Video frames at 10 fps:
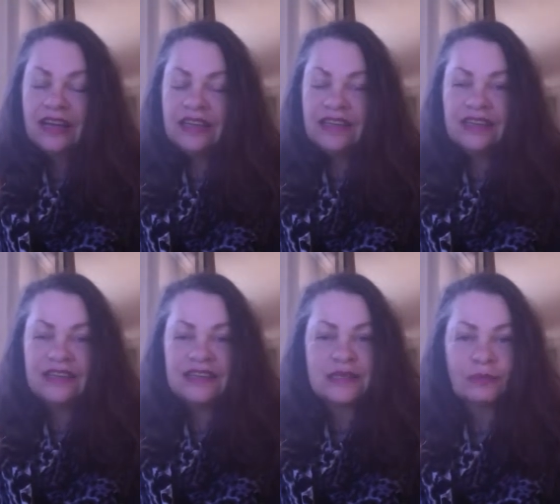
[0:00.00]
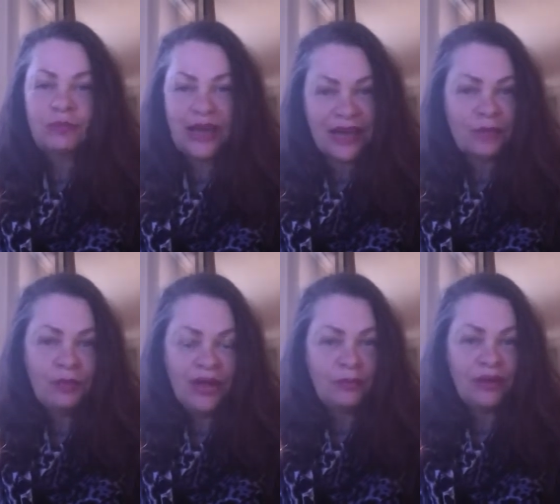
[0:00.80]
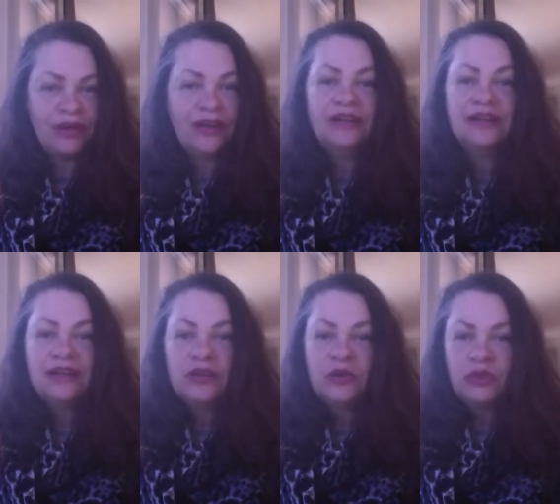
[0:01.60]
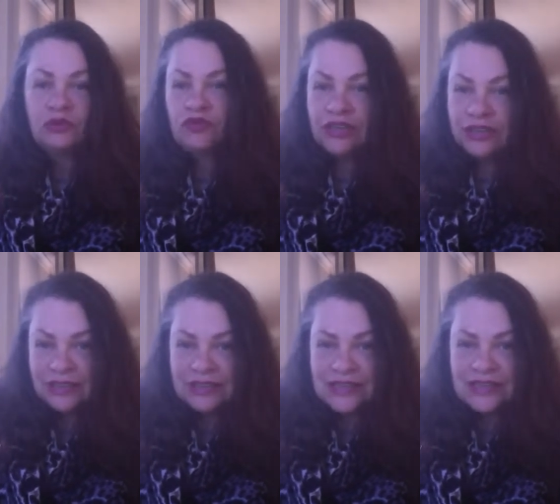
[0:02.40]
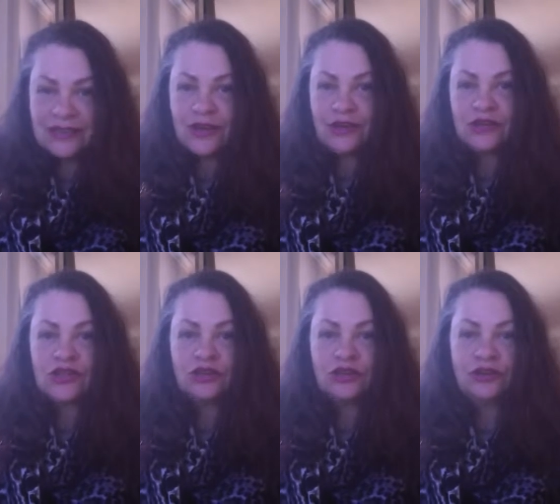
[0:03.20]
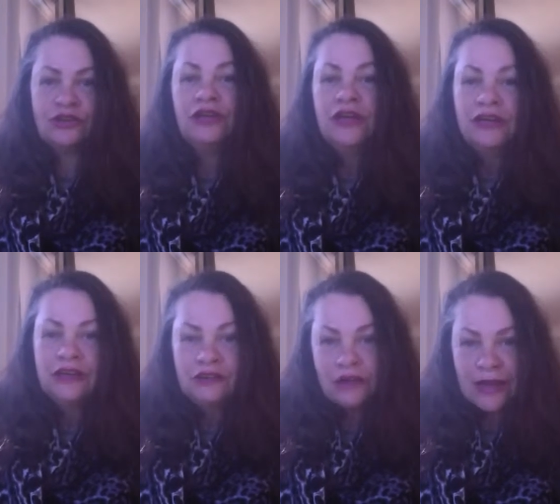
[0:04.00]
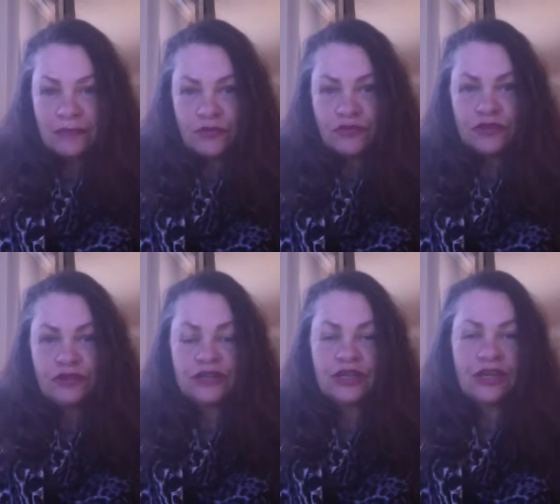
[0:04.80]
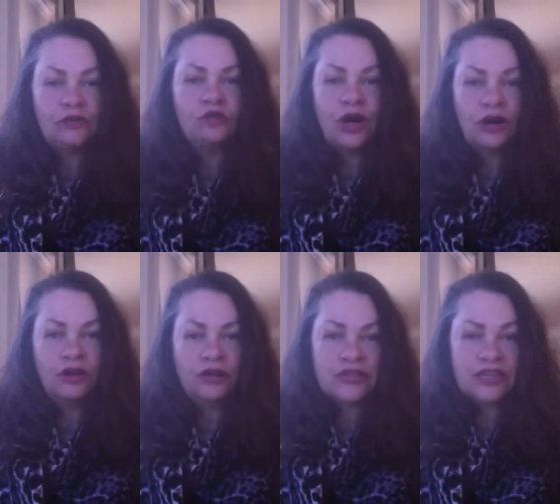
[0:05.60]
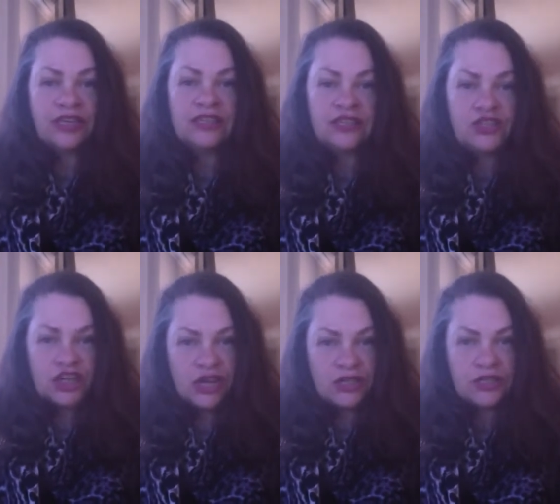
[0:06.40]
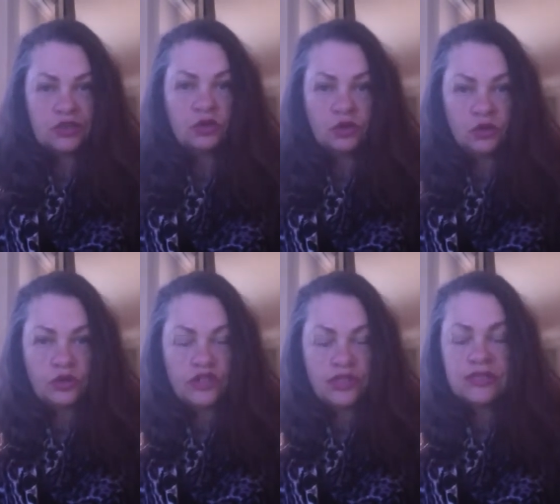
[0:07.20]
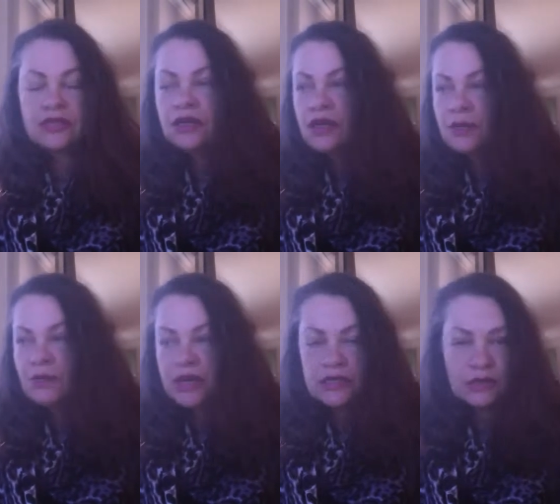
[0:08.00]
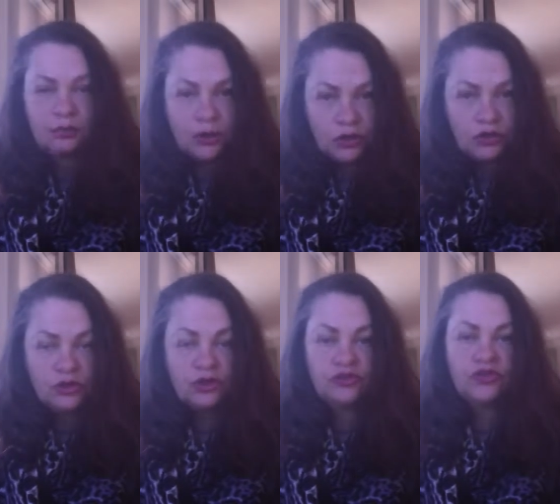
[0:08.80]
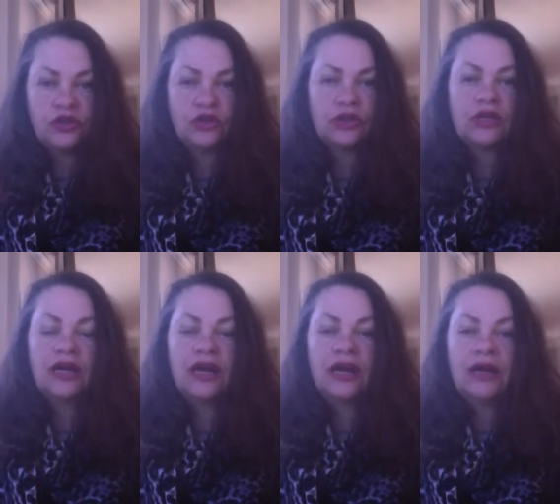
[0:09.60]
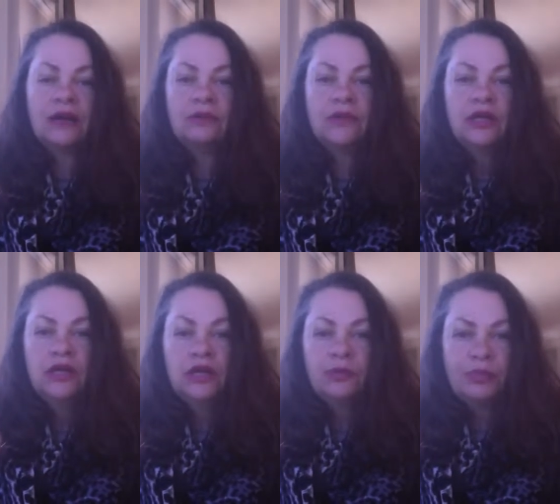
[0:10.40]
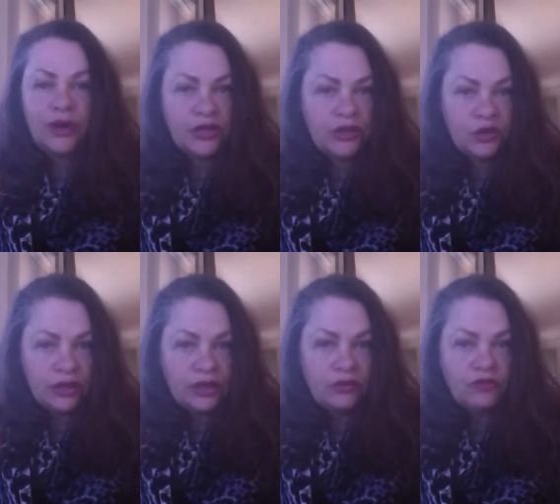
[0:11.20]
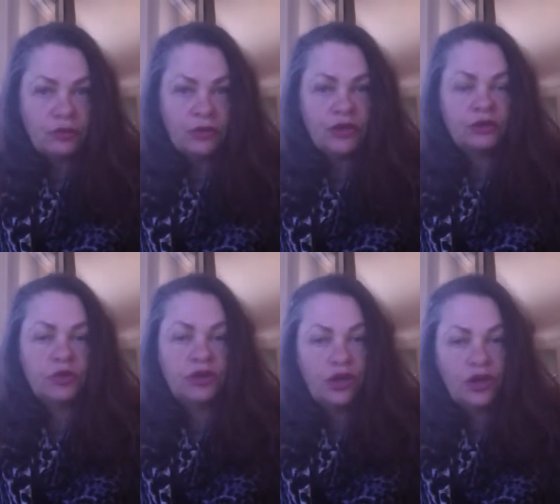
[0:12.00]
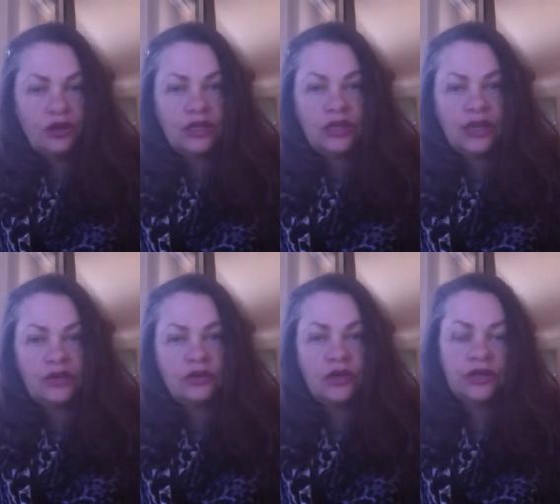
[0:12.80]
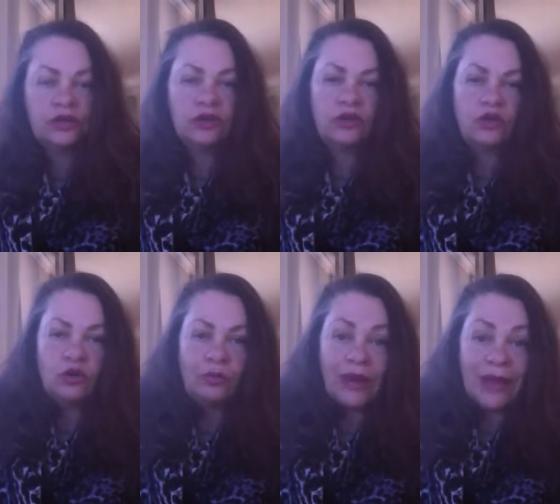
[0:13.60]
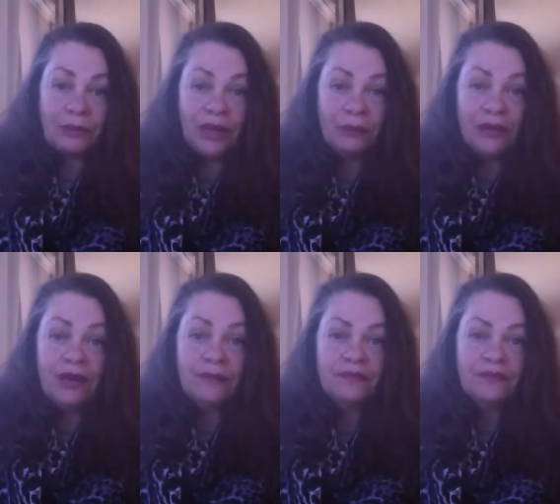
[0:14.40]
is black pepper with vanilla CO2, grapefruit, and rose. It's just gorgeous. Makes a beautiful um, body oil if you put it with coconut oil or black pepper.